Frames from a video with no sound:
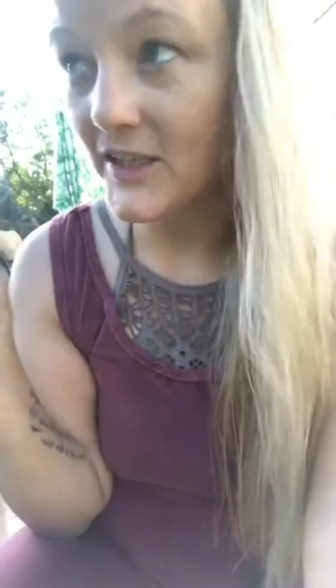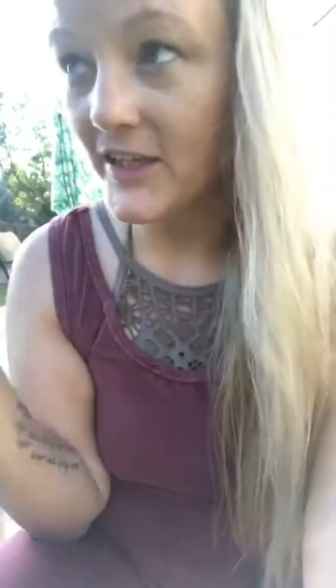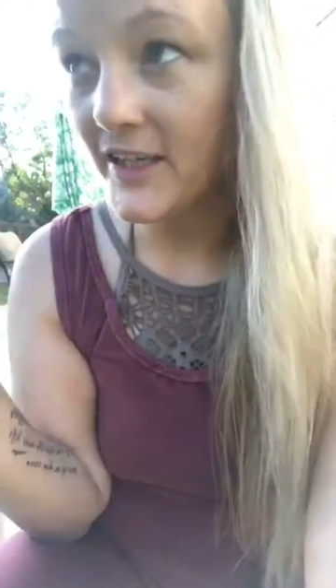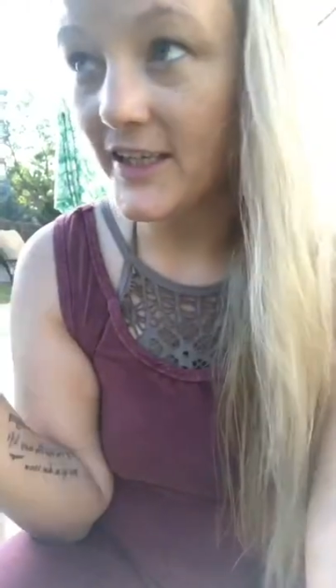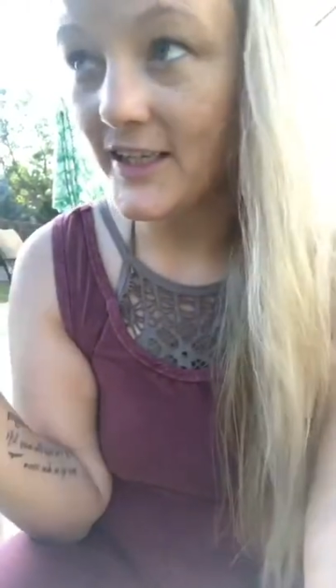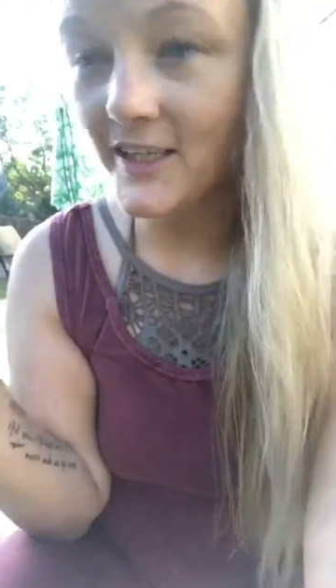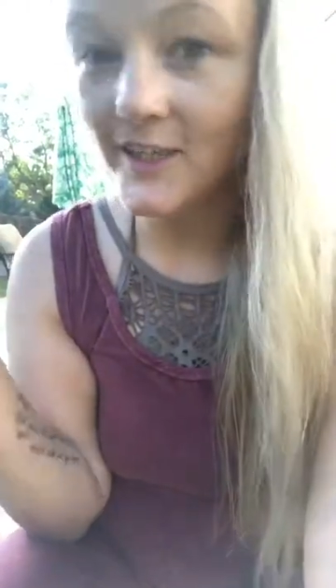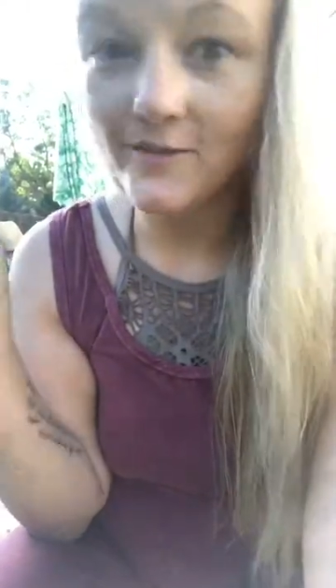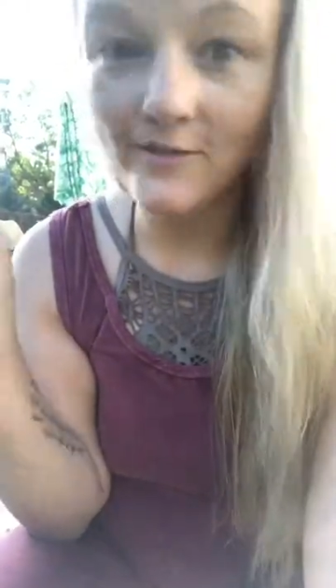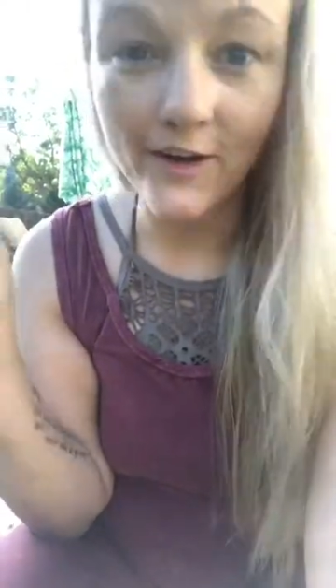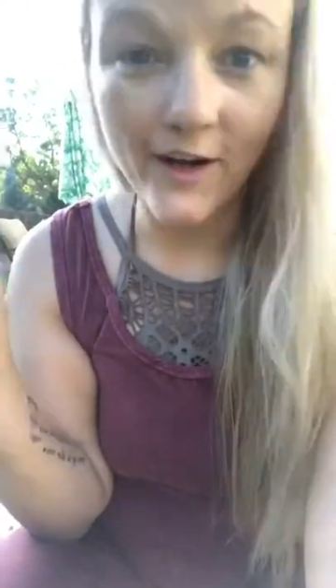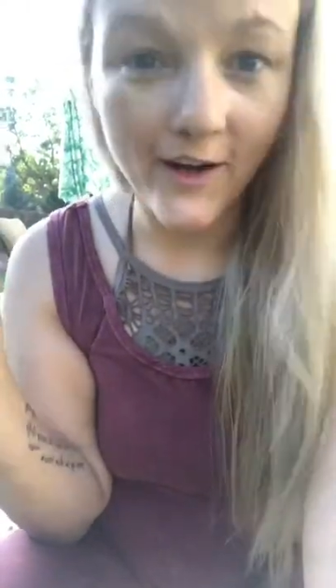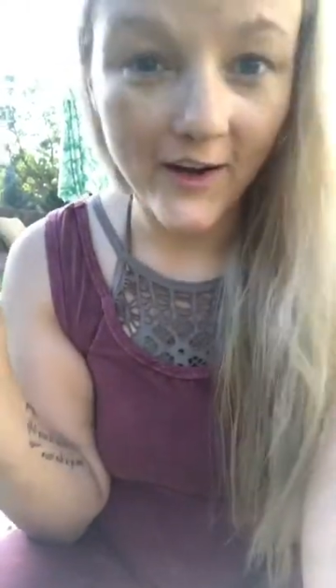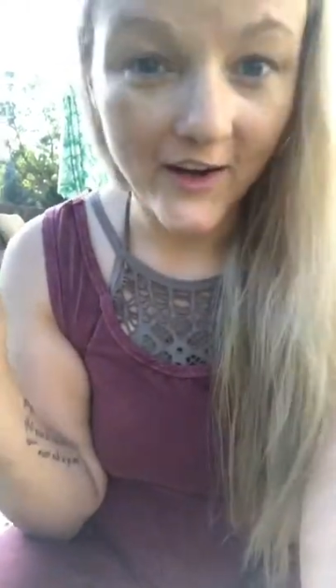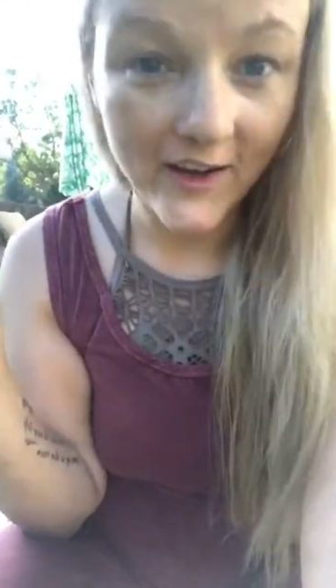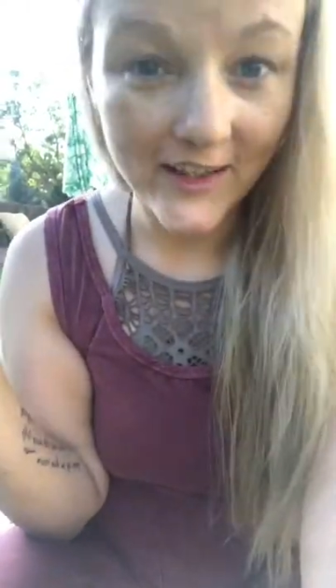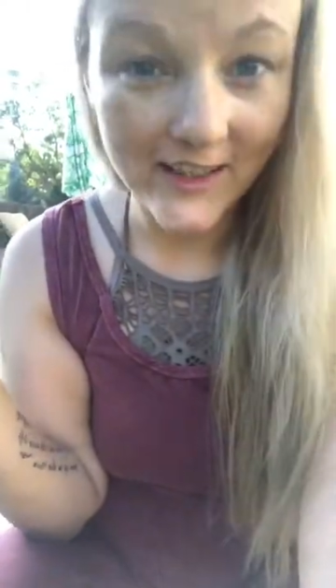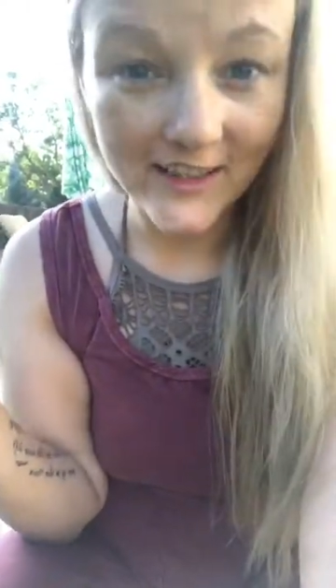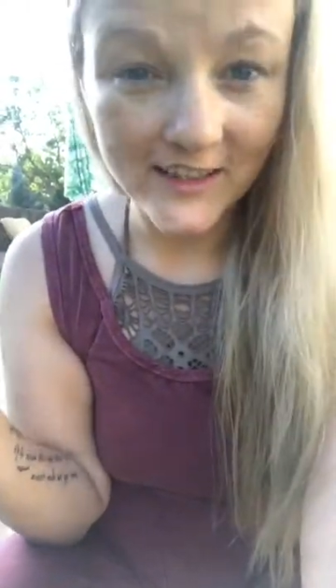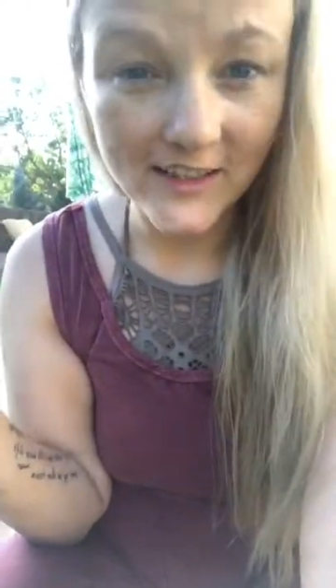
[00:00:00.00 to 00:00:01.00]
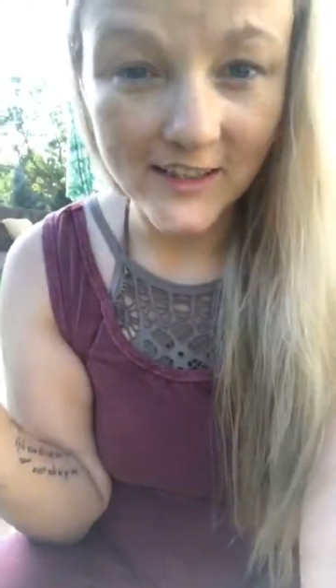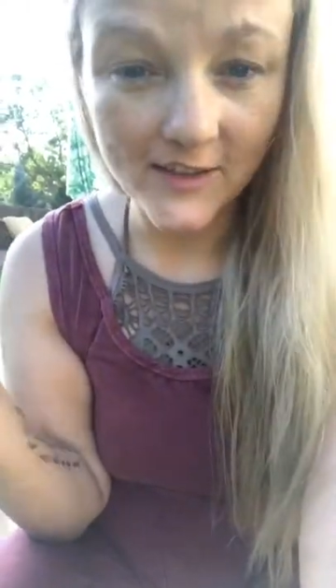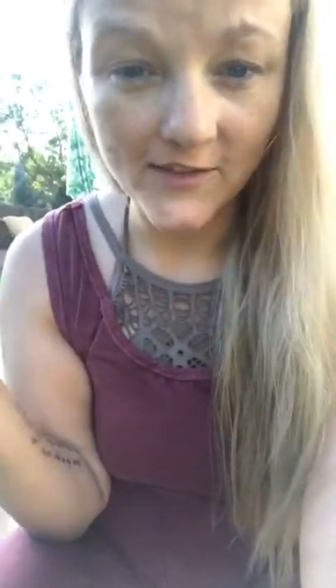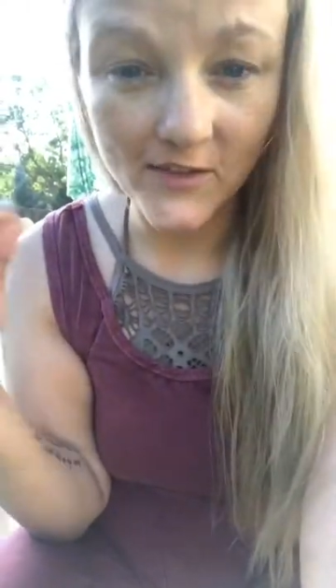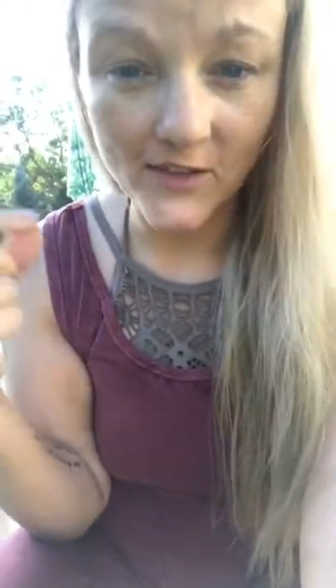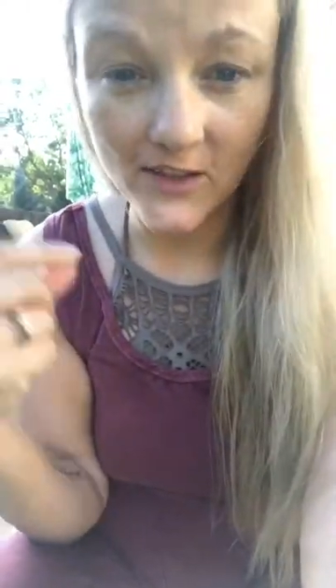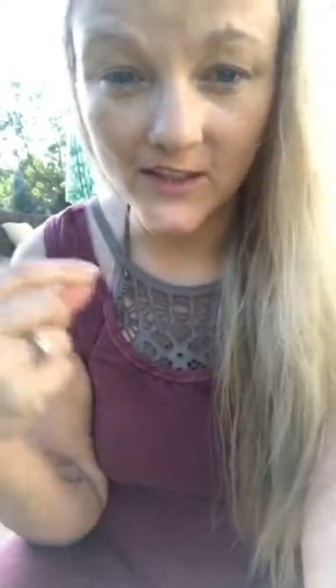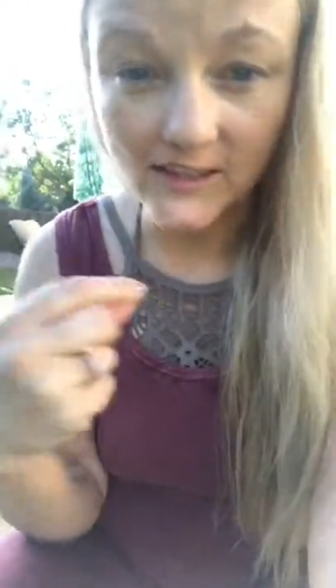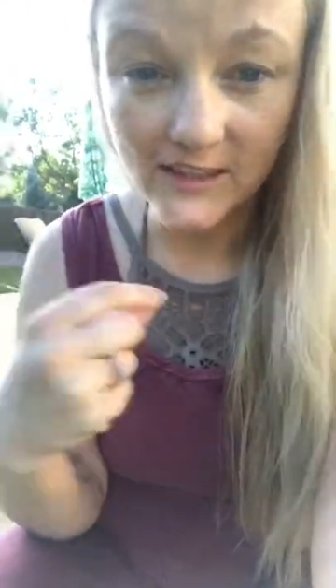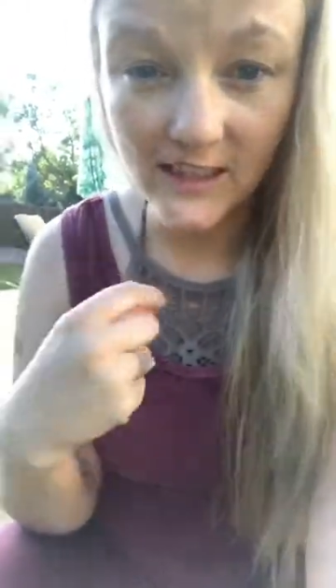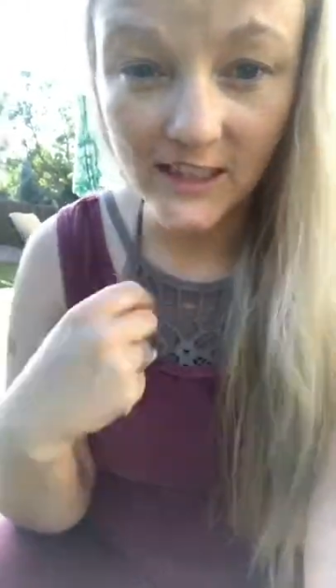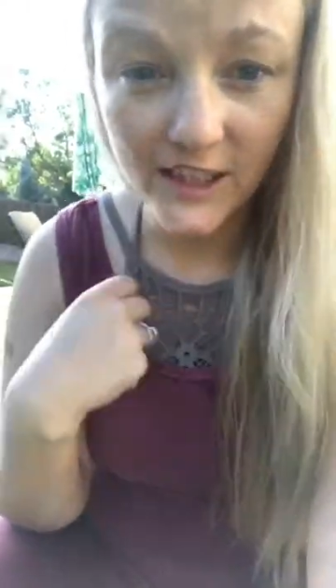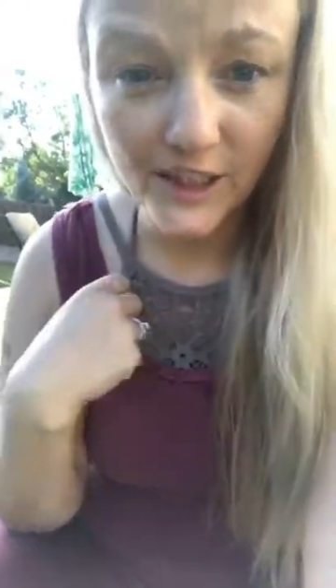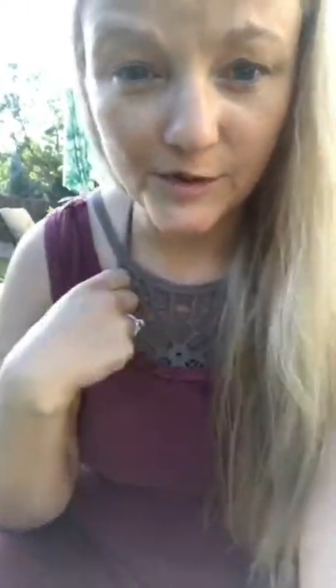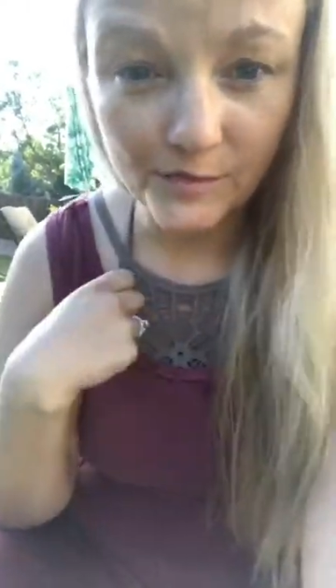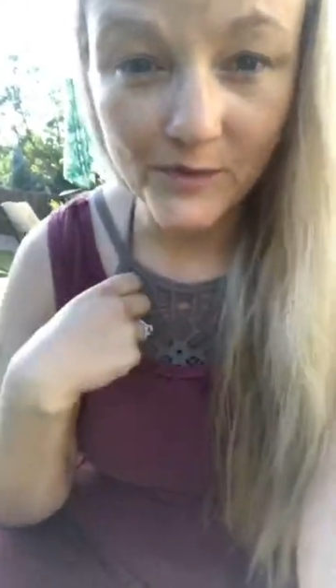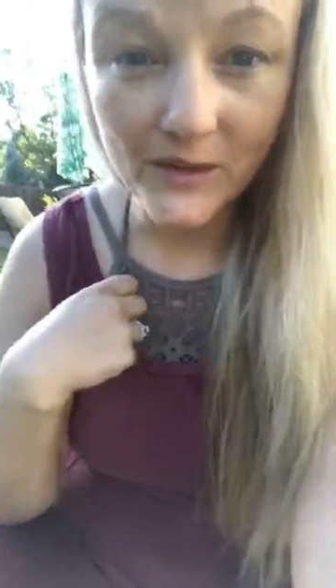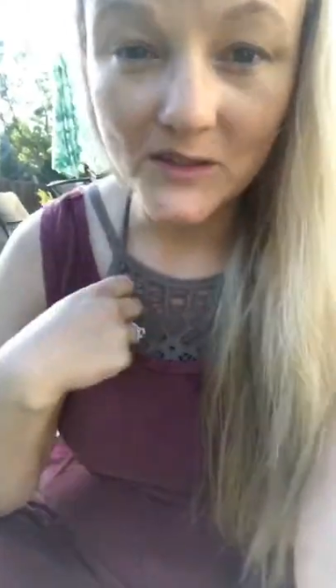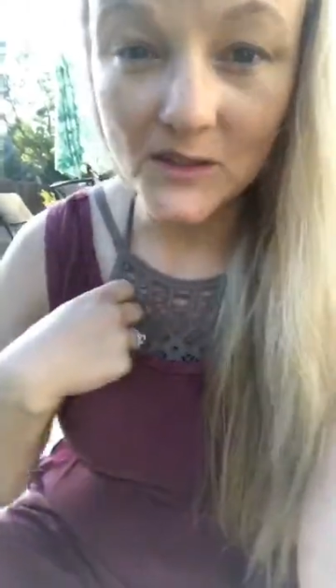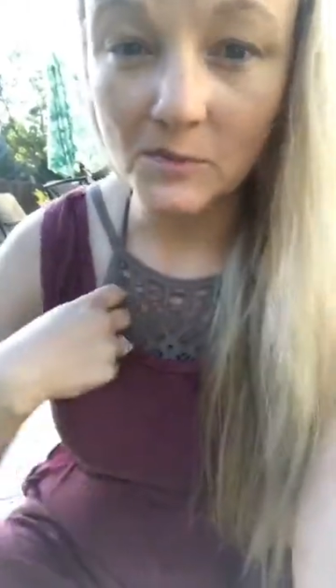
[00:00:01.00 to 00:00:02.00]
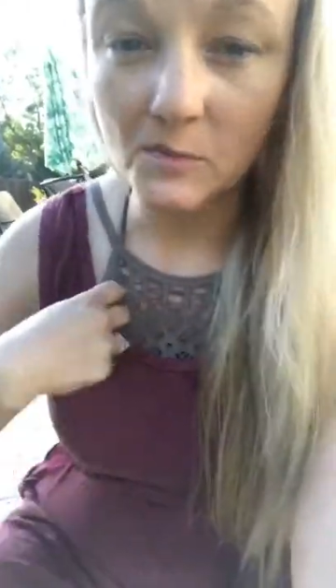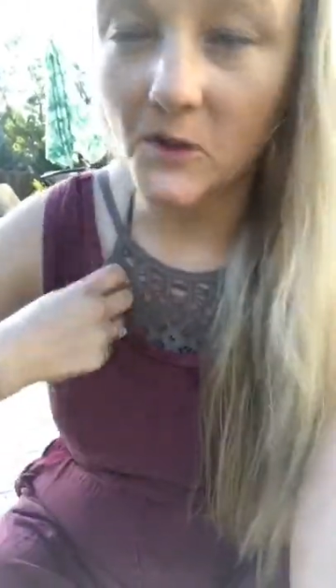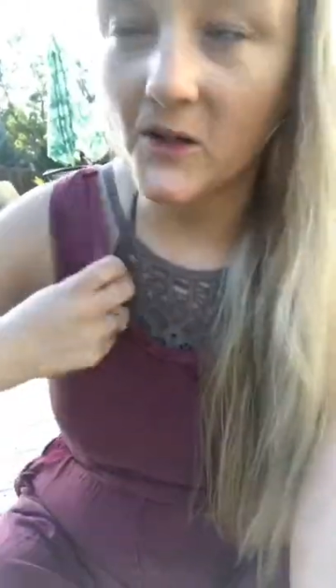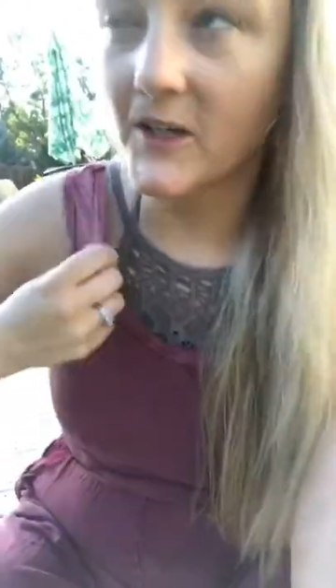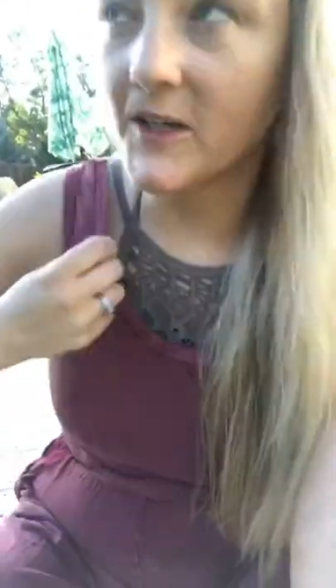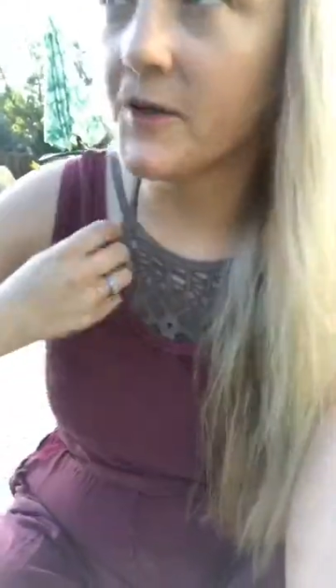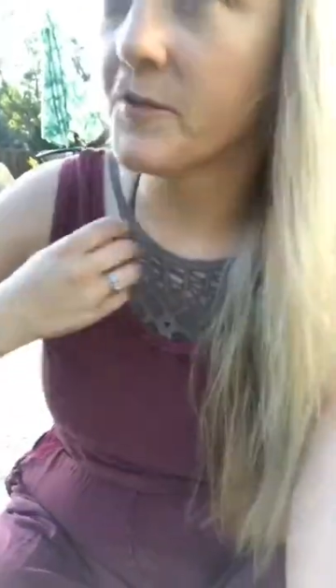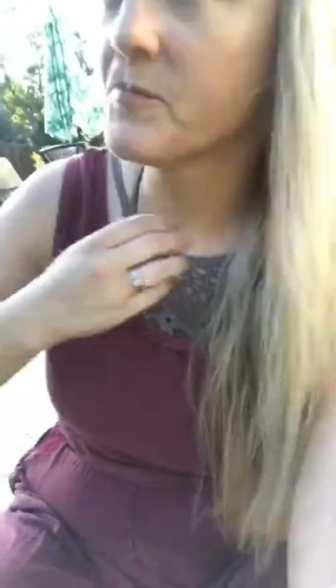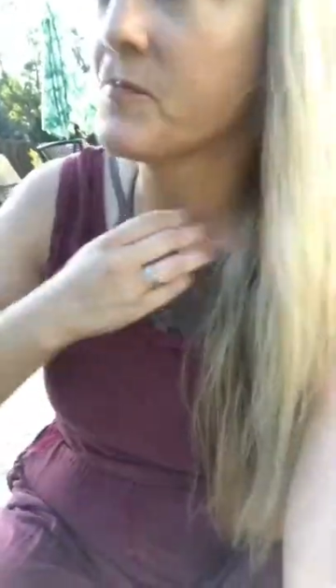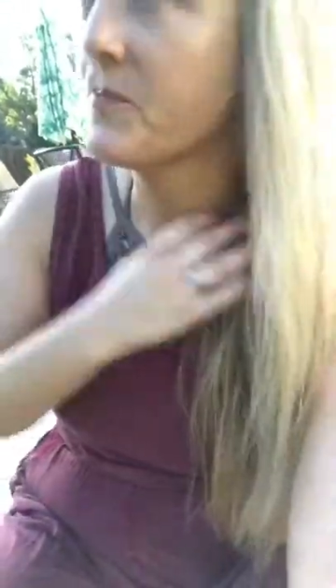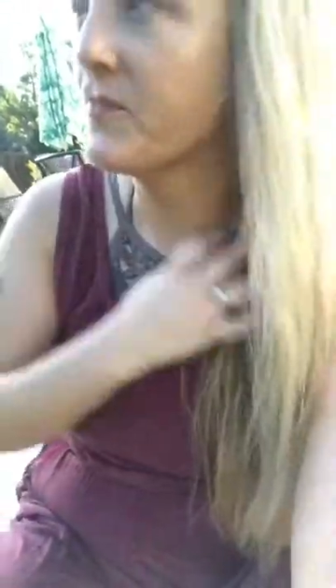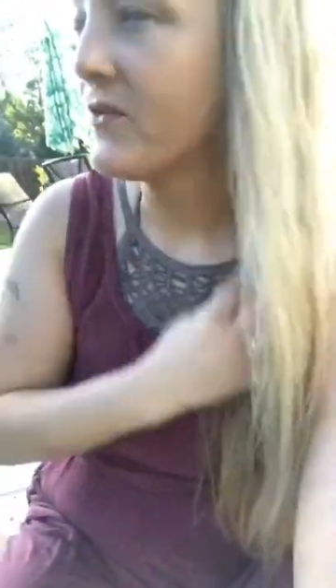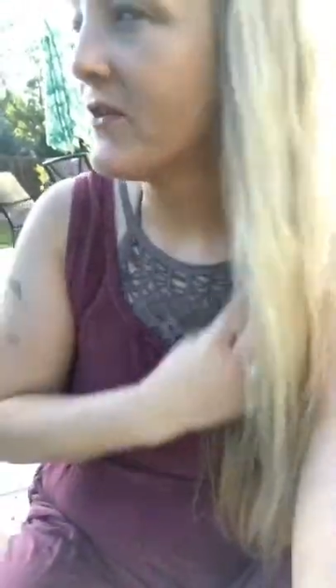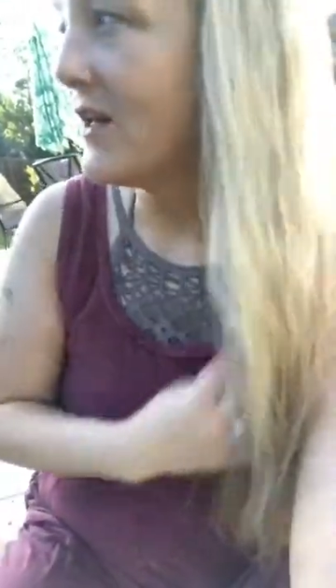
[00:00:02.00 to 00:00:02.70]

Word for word: the end of August for the team this morning.